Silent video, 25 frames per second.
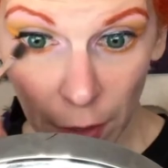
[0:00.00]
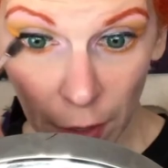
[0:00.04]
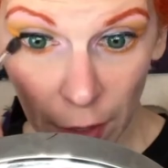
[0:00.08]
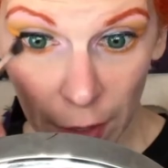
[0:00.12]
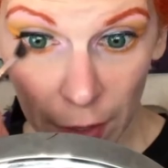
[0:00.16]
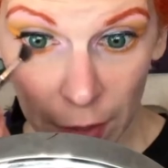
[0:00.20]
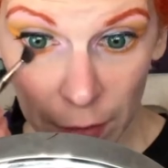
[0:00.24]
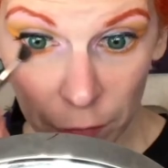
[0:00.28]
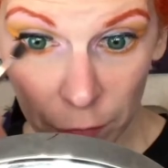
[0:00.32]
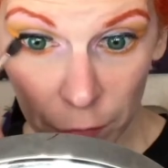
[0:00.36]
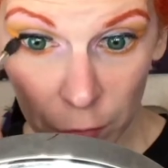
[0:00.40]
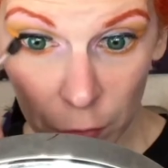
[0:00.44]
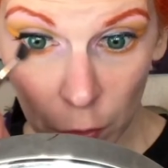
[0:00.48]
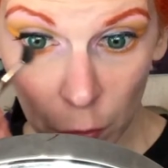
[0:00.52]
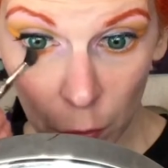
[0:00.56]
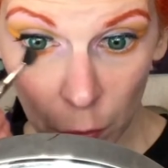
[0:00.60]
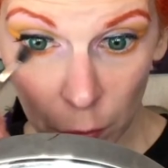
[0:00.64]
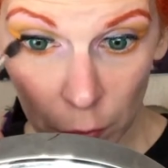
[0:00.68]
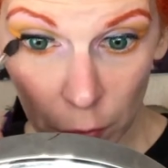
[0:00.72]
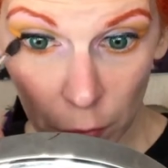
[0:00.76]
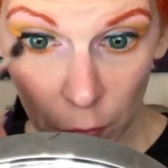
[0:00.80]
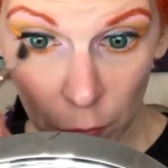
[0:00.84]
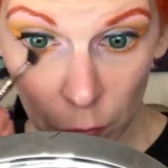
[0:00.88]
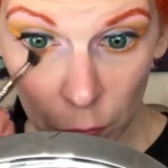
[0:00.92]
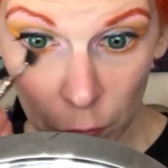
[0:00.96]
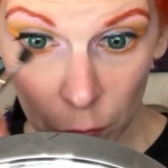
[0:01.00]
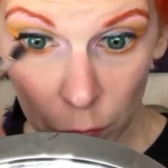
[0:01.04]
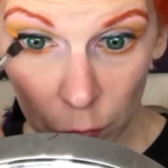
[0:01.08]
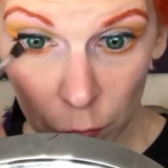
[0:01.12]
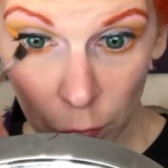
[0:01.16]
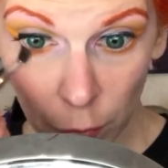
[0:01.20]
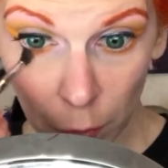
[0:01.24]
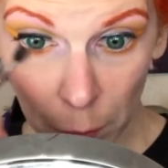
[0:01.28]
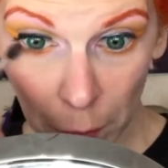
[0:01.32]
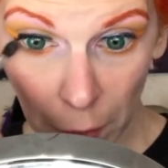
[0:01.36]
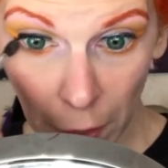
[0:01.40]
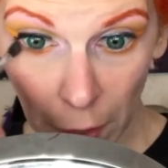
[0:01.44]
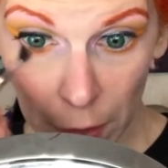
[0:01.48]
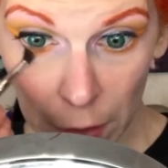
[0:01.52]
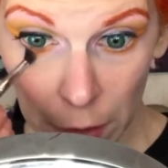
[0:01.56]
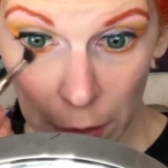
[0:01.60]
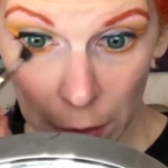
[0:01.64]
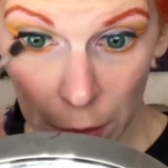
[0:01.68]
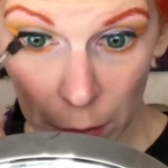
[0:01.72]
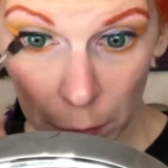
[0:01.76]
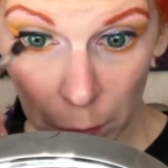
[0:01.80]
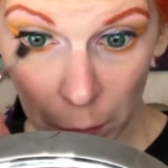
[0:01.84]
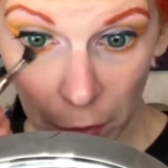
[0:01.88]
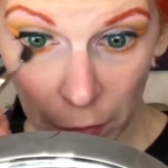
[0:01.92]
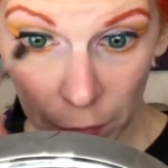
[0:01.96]
I've noticed from
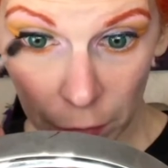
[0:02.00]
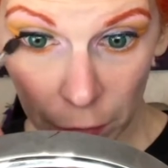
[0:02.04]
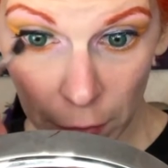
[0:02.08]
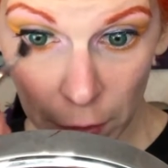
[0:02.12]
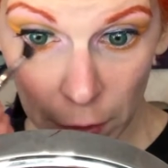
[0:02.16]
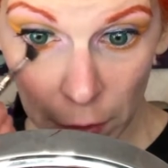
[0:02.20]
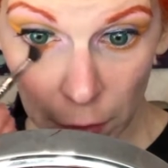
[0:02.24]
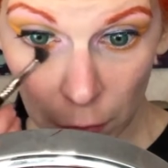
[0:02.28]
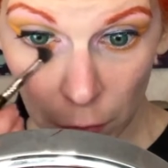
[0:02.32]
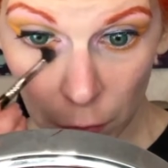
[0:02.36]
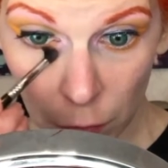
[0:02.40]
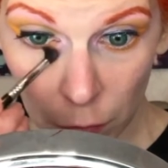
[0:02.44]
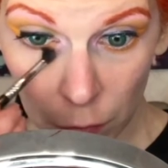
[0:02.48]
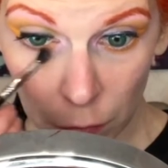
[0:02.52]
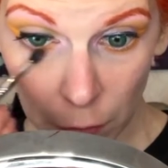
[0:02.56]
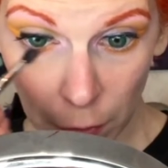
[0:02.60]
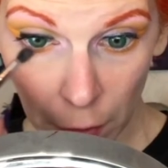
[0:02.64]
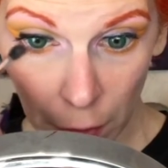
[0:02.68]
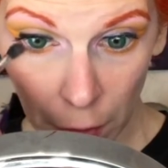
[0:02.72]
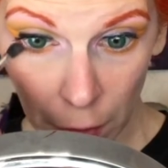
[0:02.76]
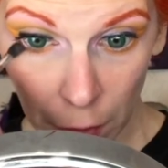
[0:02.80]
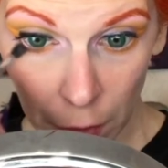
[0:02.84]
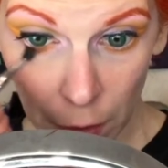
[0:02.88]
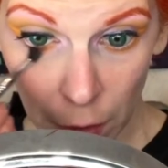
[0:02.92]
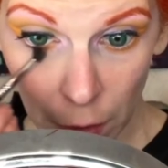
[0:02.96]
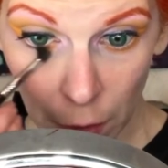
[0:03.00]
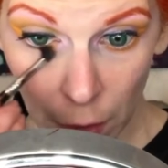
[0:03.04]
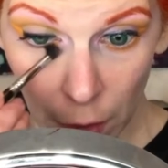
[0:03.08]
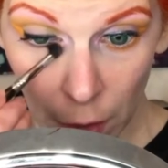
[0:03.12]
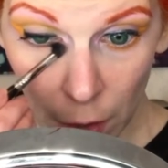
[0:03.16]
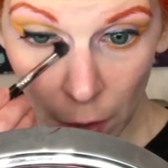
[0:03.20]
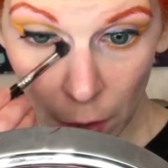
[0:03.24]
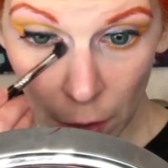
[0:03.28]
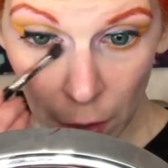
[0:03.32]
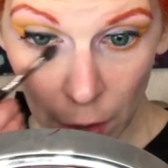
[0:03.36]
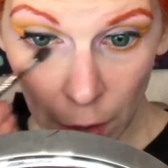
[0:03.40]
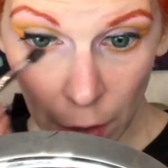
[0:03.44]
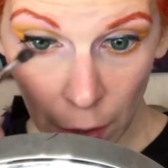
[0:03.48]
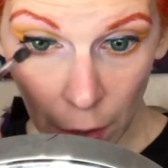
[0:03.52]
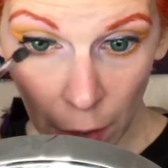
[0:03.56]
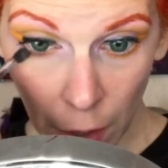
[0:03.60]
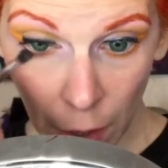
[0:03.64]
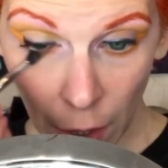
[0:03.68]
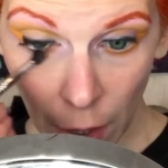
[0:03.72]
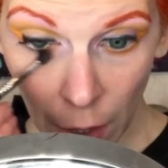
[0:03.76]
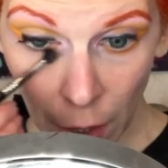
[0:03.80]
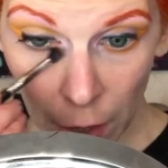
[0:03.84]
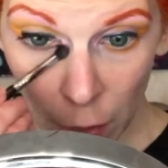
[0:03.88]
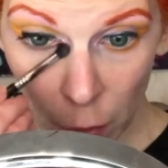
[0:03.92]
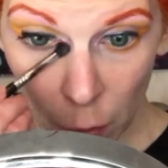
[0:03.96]
editing my videos that
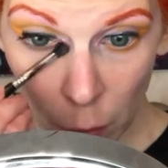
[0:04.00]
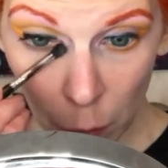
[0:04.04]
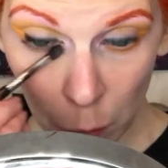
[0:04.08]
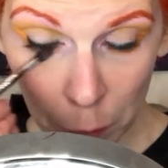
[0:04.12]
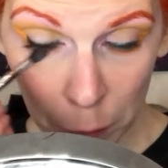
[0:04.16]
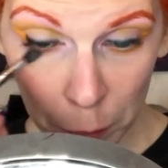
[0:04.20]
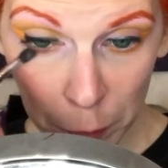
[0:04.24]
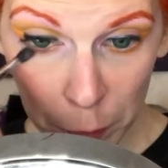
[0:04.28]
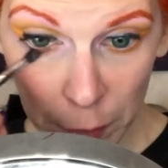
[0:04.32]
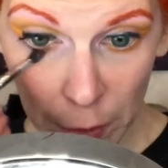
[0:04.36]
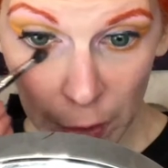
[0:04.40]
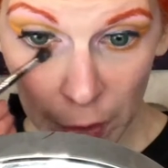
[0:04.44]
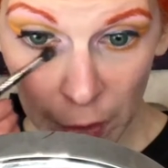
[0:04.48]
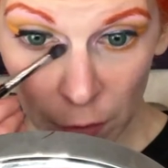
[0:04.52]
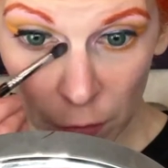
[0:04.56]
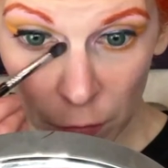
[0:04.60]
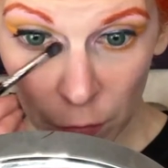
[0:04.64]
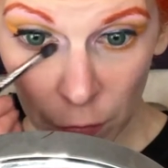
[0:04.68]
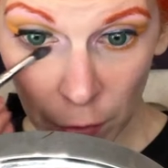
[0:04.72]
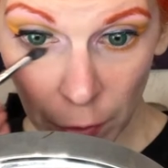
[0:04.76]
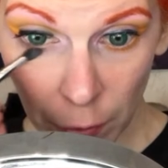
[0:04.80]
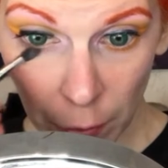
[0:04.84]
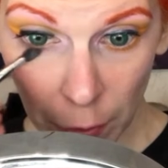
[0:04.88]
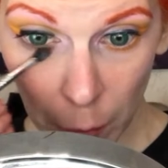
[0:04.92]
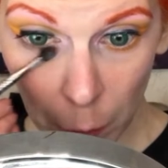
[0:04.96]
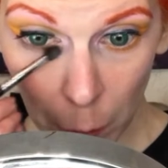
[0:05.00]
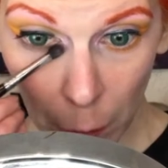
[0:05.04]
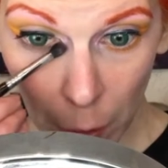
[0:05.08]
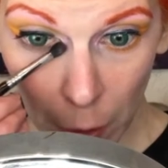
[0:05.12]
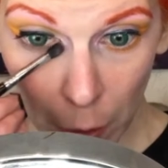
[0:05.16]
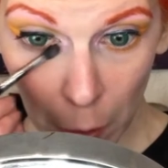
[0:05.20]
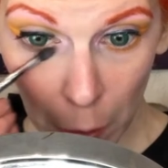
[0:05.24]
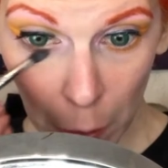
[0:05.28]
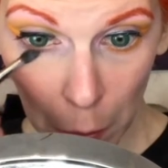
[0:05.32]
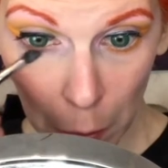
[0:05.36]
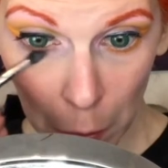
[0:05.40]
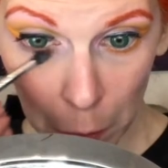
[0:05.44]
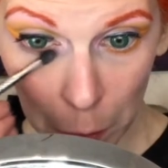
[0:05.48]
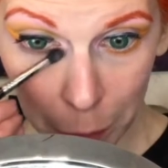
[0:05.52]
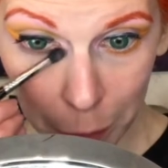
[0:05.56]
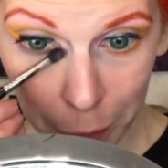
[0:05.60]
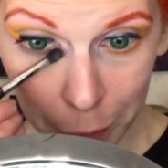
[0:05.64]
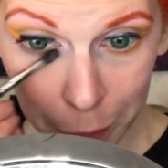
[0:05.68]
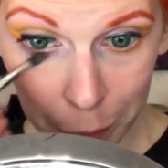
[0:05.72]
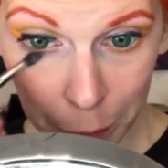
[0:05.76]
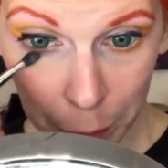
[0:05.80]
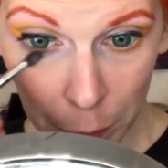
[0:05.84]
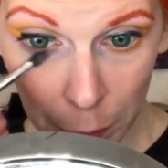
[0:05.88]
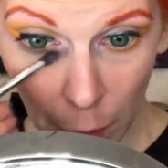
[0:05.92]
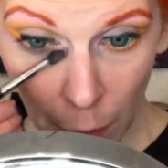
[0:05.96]
I don't blend very well.
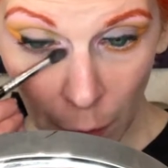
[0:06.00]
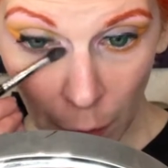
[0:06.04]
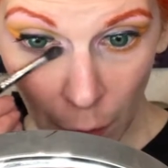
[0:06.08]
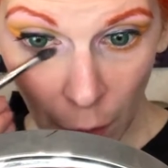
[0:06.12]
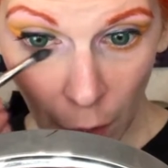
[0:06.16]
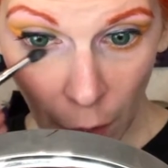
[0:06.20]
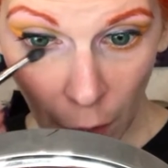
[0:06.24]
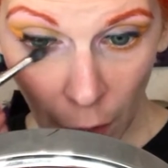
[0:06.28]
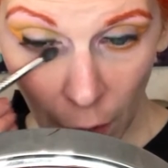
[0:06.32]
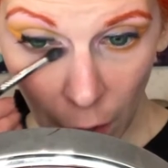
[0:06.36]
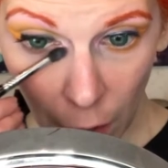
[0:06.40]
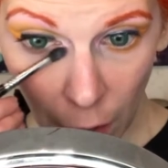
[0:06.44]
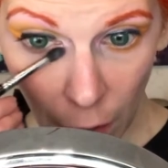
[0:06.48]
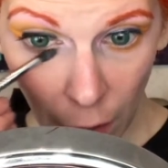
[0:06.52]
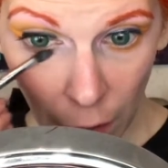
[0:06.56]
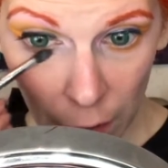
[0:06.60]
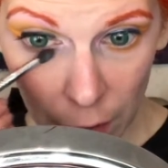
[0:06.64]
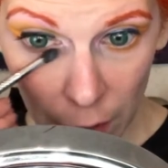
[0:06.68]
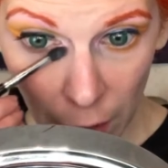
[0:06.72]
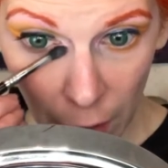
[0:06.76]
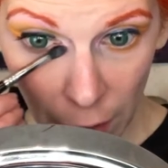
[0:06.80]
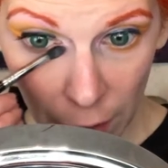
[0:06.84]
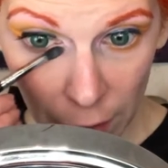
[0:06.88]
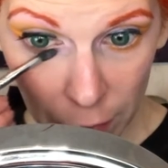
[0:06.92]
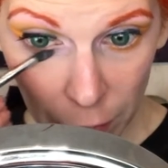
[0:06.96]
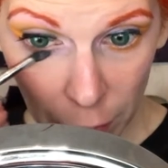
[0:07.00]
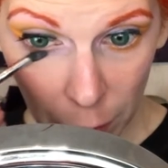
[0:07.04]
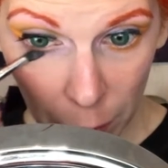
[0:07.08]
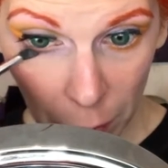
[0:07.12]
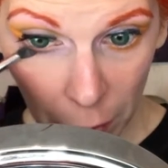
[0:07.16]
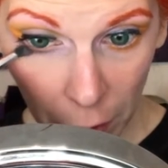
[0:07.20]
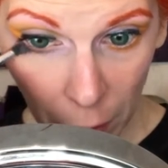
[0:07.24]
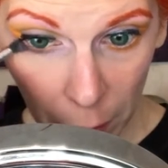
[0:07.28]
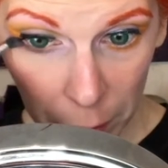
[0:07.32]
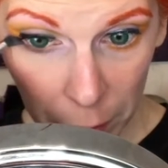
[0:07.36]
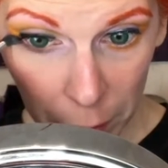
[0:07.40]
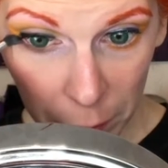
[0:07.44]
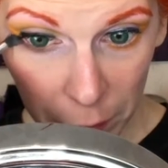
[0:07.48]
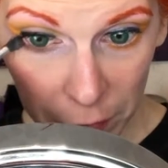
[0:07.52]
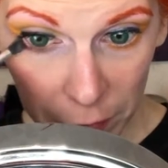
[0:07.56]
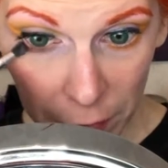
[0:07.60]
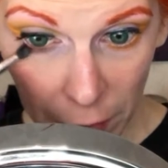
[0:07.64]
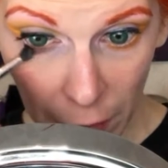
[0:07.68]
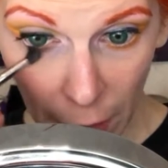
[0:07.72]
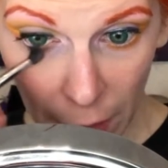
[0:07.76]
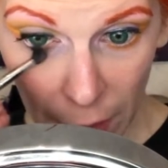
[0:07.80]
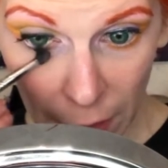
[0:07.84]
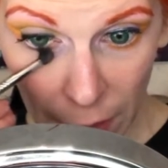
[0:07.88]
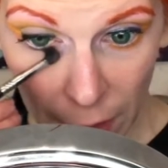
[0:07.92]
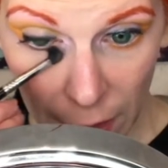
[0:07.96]
A lot of the problem is
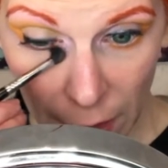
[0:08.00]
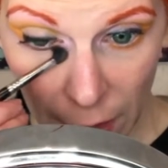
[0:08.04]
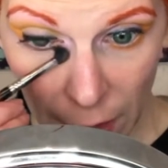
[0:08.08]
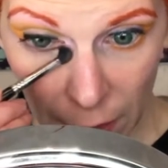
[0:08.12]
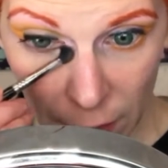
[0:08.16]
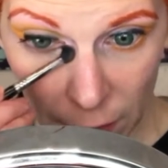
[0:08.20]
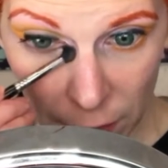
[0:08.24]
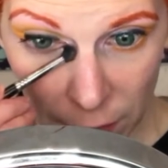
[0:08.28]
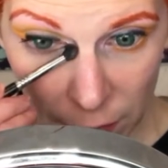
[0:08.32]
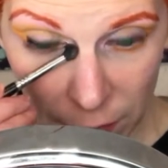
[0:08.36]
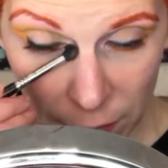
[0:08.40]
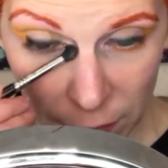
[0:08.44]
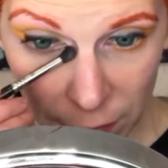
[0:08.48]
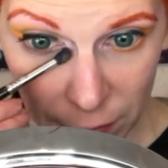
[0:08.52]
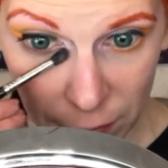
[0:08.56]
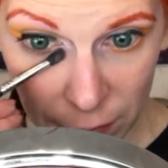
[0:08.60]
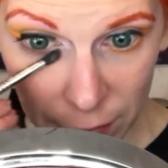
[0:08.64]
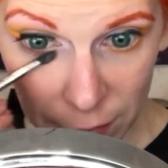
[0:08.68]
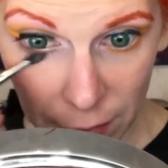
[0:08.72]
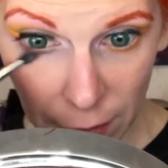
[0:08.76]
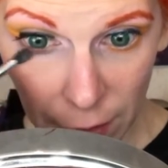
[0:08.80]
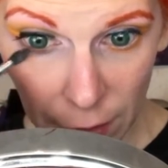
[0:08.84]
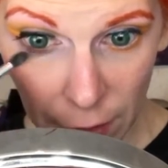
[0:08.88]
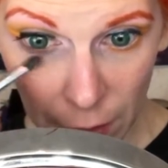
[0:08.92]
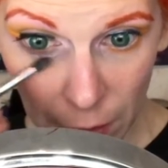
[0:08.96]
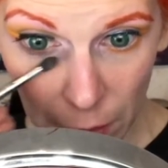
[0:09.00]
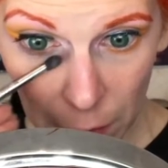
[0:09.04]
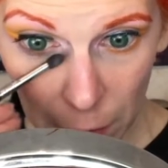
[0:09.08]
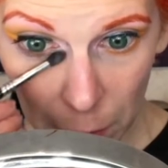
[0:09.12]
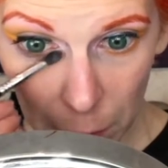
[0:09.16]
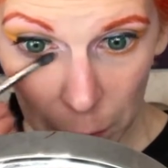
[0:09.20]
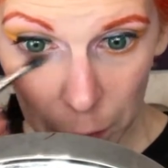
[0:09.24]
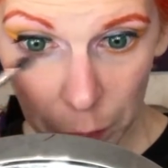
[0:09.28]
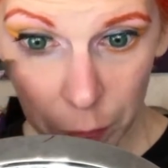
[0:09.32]
that I can't see it,